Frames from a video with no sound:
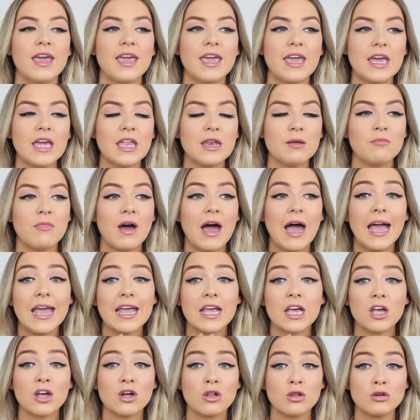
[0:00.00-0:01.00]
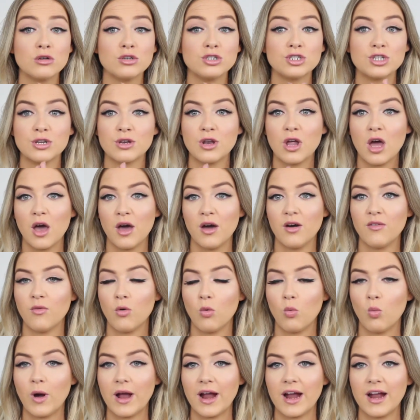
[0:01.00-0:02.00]
in my conclusion
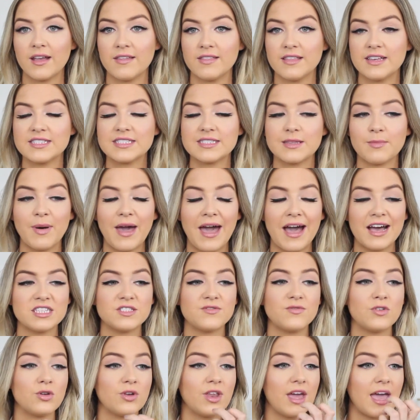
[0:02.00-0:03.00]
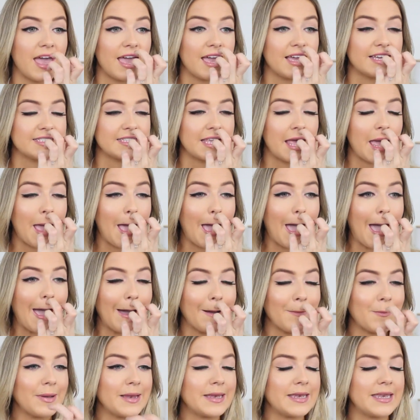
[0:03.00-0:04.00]
of wearing this the past few days,
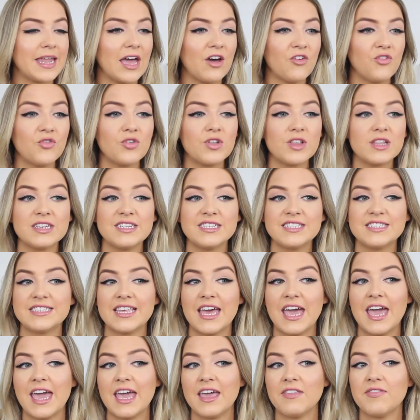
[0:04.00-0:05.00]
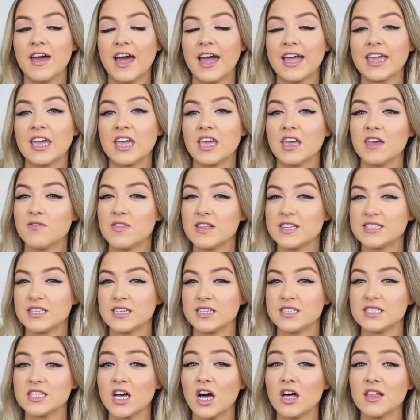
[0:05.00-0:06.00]
I would definitely say that I could give this
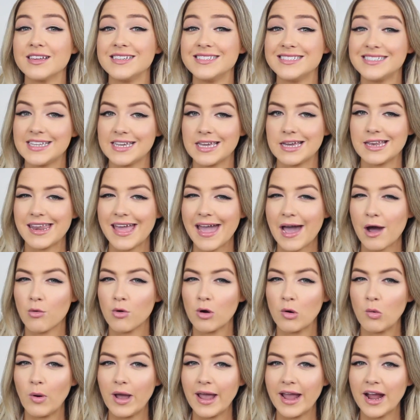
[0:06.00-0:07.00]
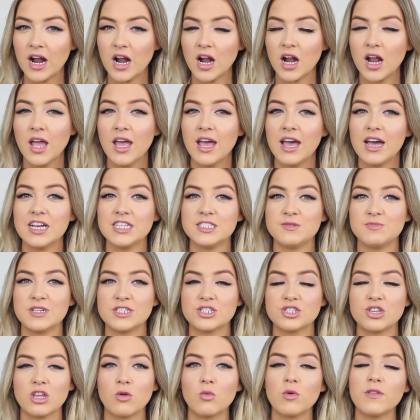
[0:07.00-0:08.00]
a solid 10-hour wear,
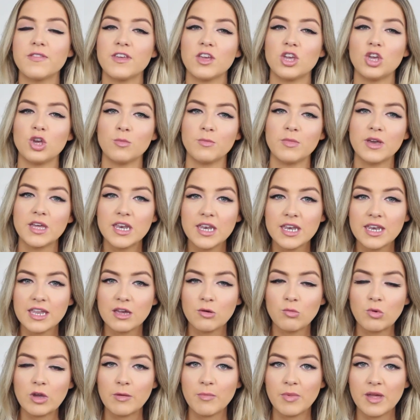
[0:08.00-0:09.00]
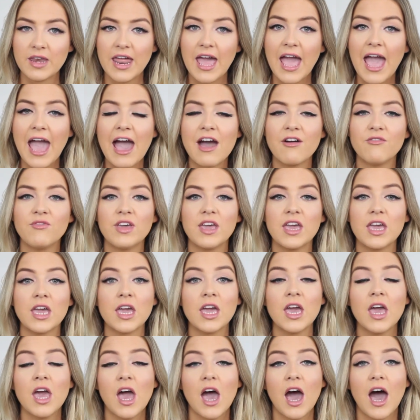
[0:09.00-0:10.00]
especially with the humidity we've been
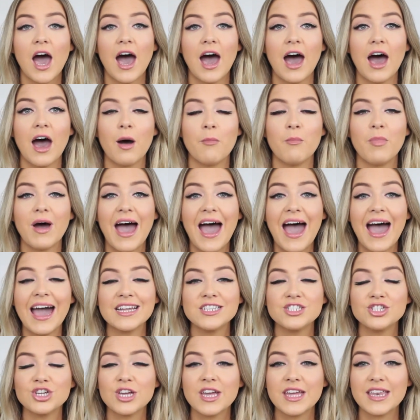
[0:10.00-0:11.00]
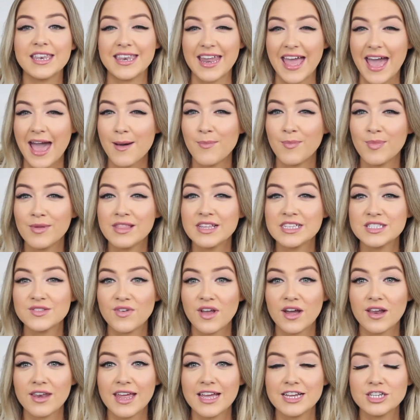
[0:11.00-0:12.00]
having. But I took a nap in this
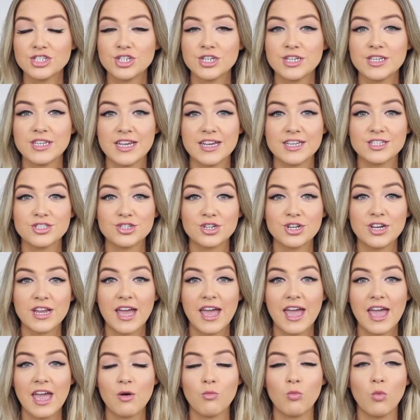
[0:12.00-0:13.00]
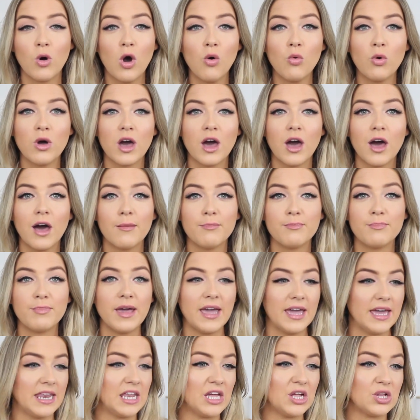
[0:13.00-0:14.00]
foundation yesterday, woke
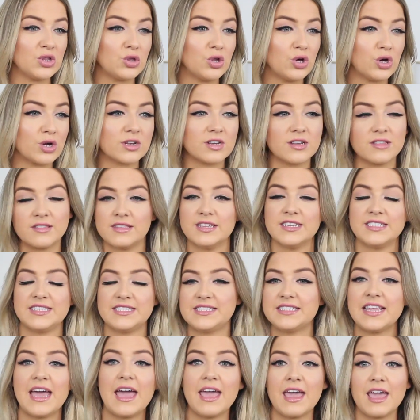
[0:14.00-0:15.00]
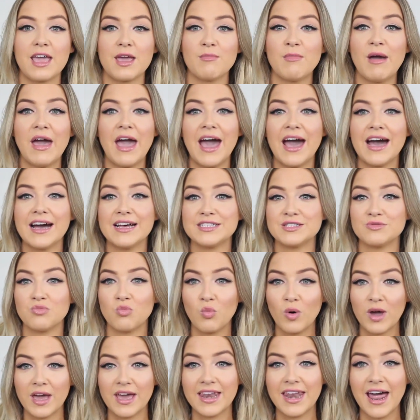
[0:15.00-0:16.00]
up, and it looked the same as
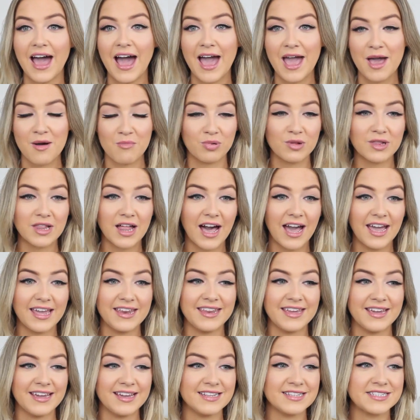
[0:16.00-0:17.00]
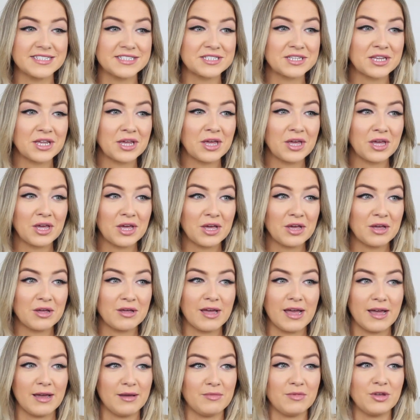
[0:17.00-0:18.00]
when I applied it,
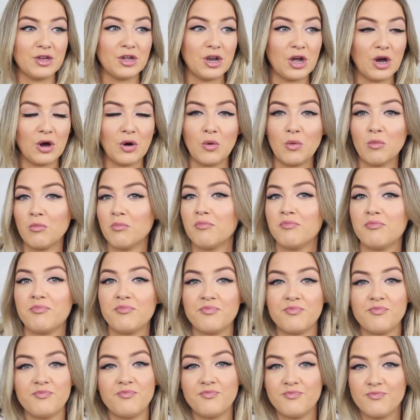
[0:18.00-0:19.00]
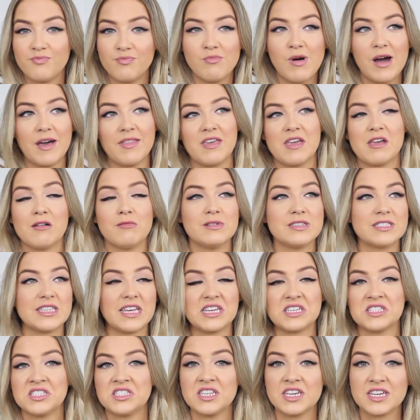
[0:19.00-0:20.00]
you know, I think it was
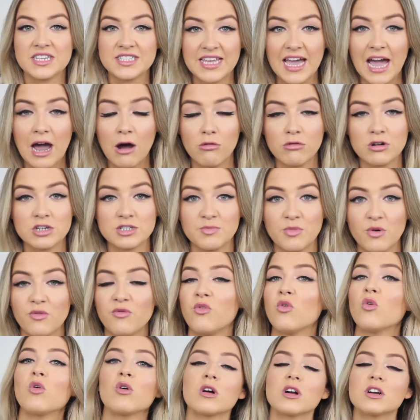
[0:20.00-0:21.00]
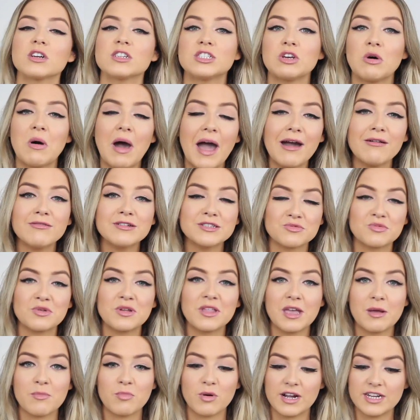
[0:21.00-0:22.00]
like 6 hours before. So I was
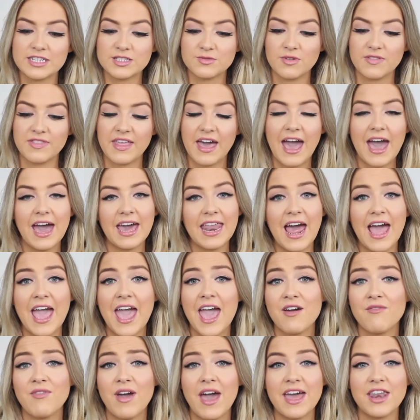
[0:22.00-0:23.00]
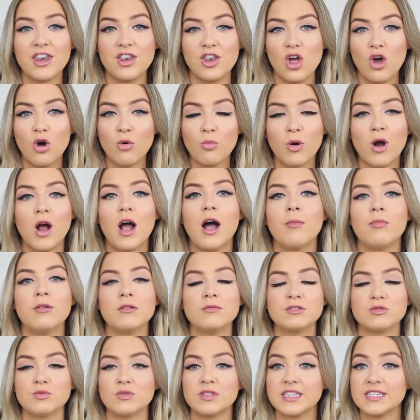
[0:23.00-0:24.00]
really impressed with that. I have had no
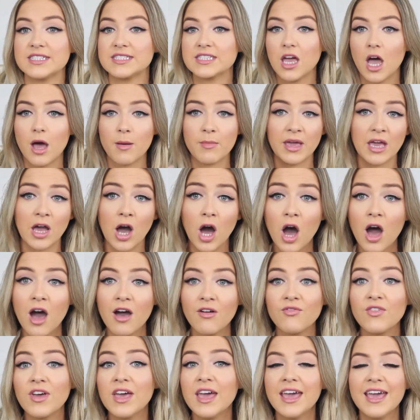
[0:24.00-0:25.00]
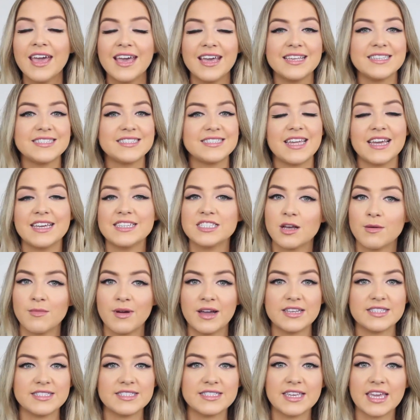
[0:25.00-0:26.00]
problems with this coming off. It stays on
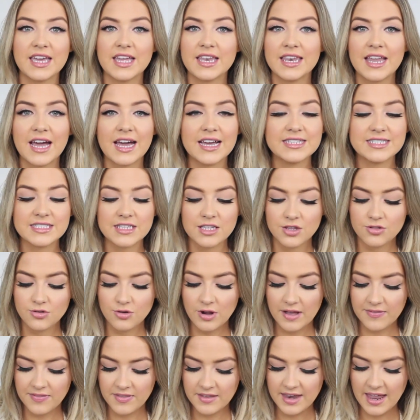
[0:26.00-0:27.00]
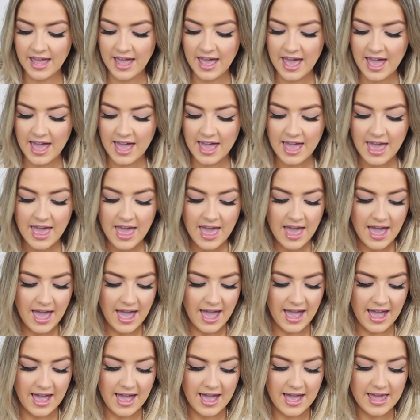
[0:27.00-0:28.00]
my skin nicely throughout the day.
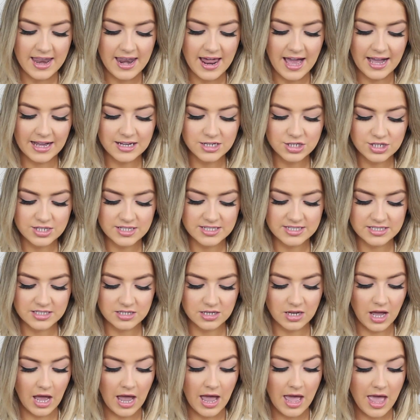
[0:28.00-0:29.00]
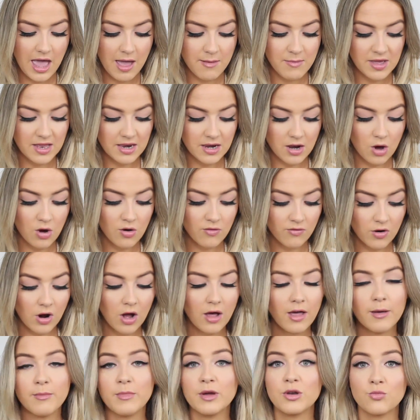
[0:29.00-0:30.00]
And I mean,
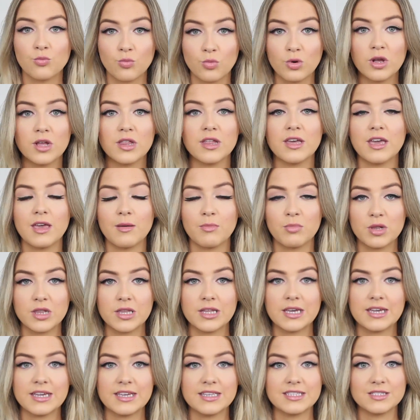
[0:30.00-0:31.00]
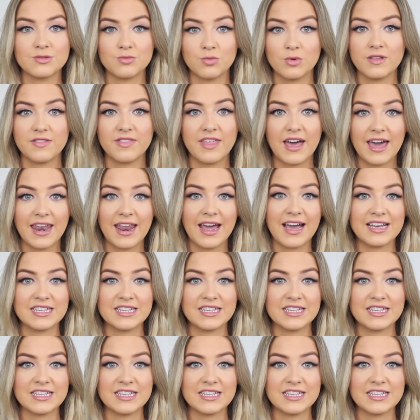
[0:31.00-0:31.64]
overall, I've been really pleased with that